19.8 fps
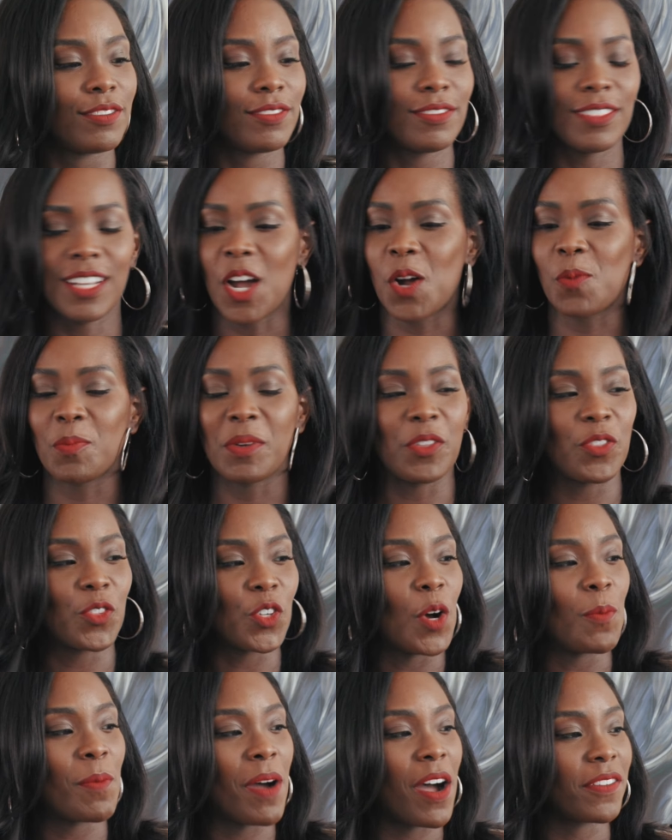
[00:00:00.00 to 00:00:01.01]
I don't
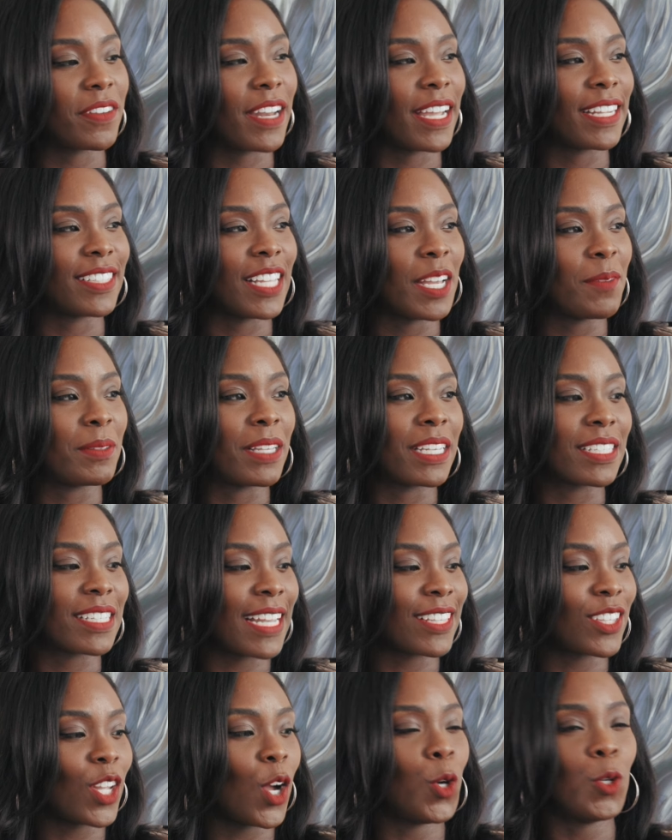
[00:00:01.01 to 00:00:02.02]
throw them off like that, but that's
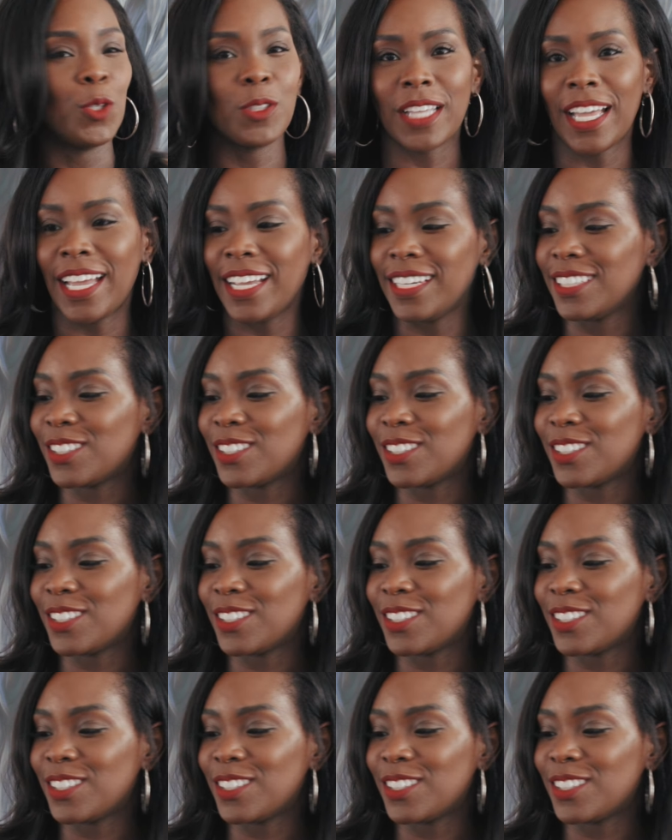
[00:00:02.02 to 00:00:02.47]
like the old thing.